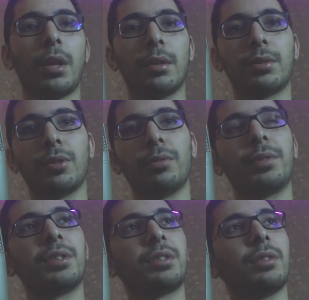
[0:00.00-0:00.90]
So
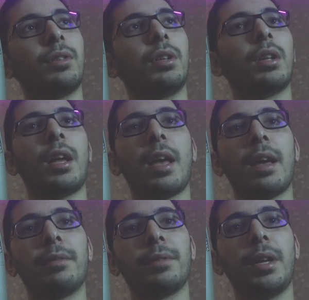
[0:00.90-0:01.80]
first of all, I
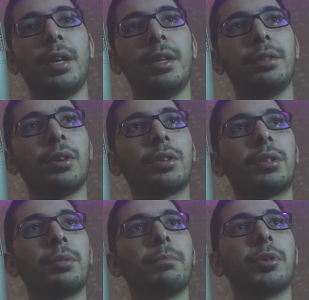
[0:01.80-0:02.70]
have a Docker
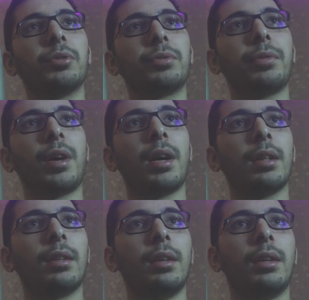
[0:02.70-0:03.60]
Compose
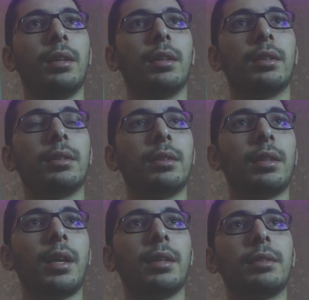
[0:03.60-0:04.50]
file
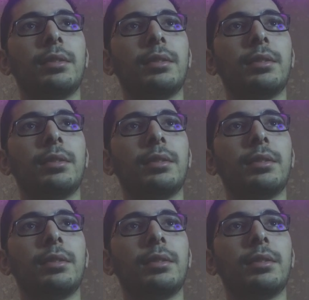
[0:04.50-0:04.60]
that